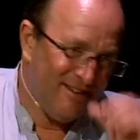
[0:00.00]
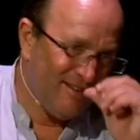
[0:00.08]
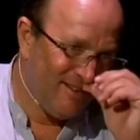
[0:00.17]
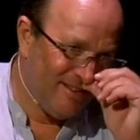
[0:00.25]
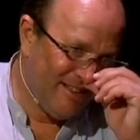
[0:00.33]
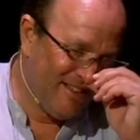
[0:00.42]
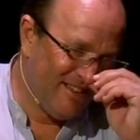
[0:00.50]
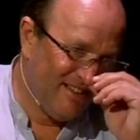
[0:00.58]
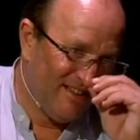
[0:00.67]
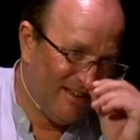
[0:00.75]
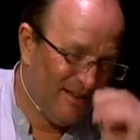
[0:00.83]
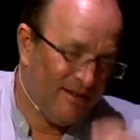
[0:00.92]
when are you
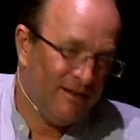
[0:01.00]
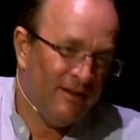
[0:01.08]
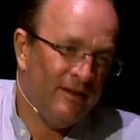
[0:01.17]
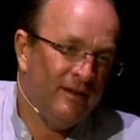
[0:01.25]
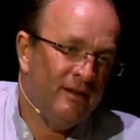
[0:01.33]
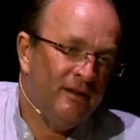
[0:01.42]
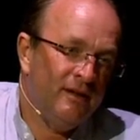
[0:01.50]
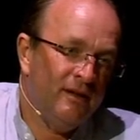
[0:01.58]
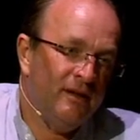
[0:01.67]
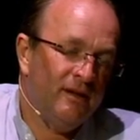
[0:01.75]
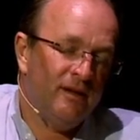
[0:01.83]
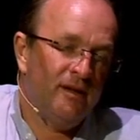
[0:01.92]
going to write a
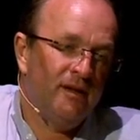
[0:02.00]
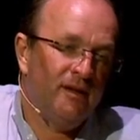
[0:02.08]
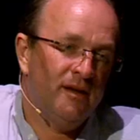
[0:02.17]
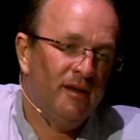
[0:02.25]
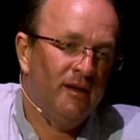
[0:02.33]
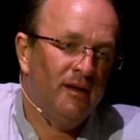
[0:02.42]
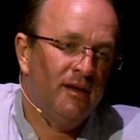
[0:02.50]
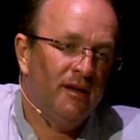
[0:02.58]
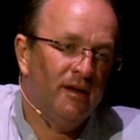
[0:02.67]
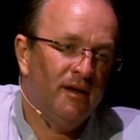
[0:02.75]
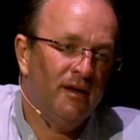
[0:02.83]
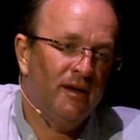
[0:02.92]
rollicking
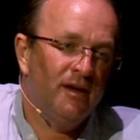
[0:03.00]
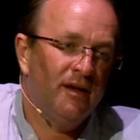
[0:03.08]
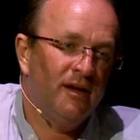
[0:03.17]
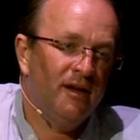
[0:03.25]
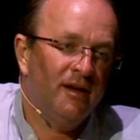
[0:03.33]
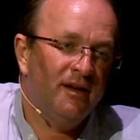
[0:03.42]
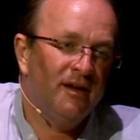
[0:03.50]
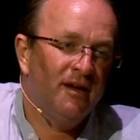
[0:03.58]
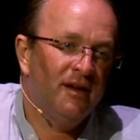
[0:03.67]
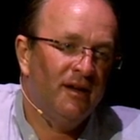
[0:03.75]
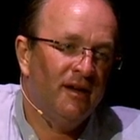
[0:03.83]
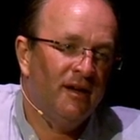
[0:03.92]
story on the East
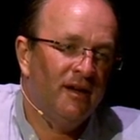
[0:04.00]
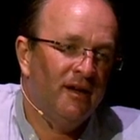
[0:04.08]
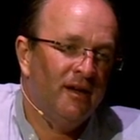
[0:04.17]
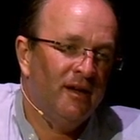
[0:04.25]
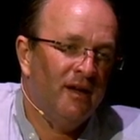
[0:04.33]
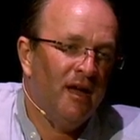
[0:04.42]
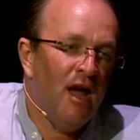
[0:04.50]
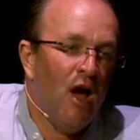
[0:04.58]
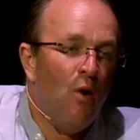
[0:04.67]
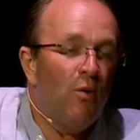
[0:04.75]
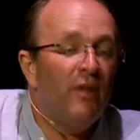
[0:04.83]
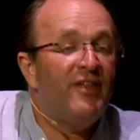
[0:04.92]
India Company?
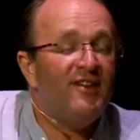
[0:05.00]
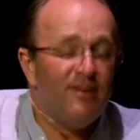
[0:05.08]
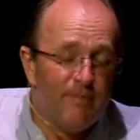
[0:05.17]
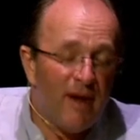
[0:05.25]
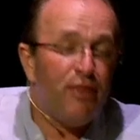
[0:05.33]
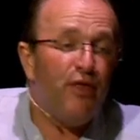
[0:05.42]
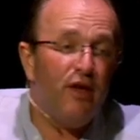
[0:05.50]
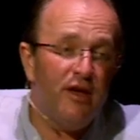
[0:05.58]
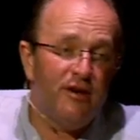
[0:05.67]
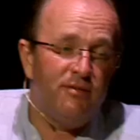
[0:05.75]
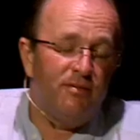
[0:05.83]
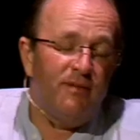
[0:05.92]
Well, this is my
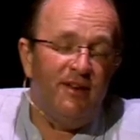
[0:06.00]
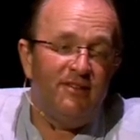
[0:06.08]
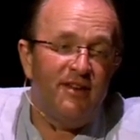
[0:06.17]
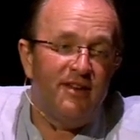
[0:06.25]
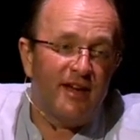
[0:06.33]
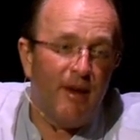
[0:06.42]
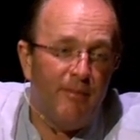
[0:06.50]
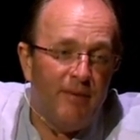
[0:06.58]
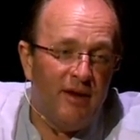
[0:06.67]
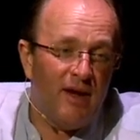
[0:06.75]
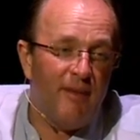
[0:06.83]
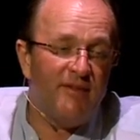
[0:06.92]
third East India
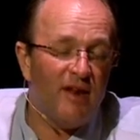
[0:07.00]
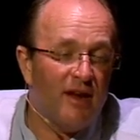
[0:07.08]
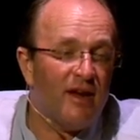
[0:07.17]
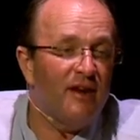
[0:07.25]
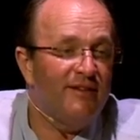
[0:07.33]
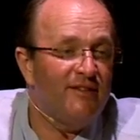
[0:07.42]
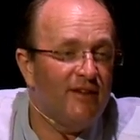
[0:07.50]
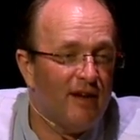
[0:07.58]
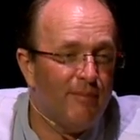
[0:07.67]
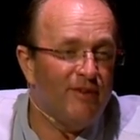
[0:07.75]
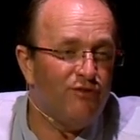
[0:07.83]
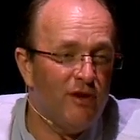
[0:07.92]
Company. I've done a kind of East
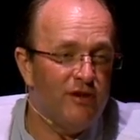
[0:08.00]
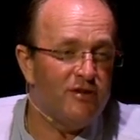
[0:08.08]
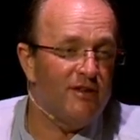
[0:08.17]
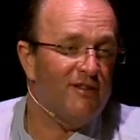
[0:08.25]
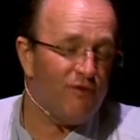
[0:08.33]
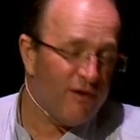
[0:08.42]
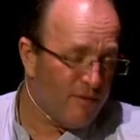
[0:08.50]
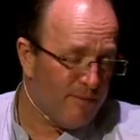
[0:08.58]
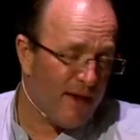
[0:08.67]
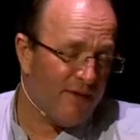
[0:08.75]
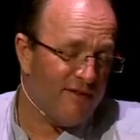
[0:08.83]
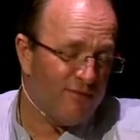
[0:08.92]
India Company trilogy. There's three of
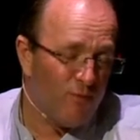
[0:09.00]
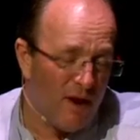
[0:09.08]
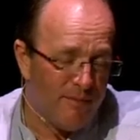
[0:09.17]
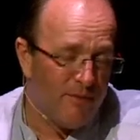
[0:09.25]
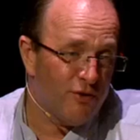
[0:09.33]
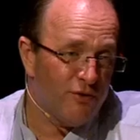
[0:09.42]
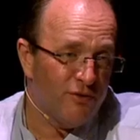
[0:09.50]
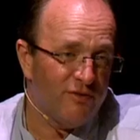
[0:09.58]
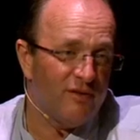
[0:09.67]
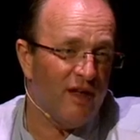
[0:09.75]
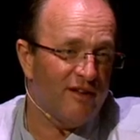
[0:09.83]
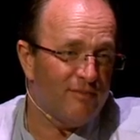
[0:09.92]
them now. There's White
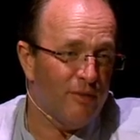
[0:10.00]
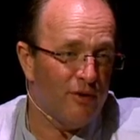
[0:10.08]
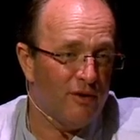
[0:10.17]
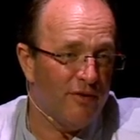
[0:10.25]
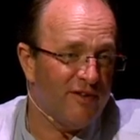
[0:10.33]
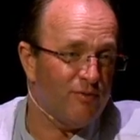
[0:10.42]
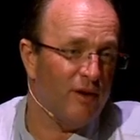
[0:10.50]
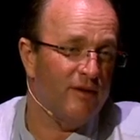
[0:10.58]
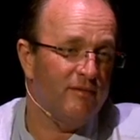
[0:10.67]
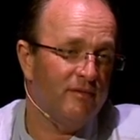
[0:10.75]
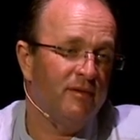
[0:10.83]
Mughals, Last Mughal, and this one.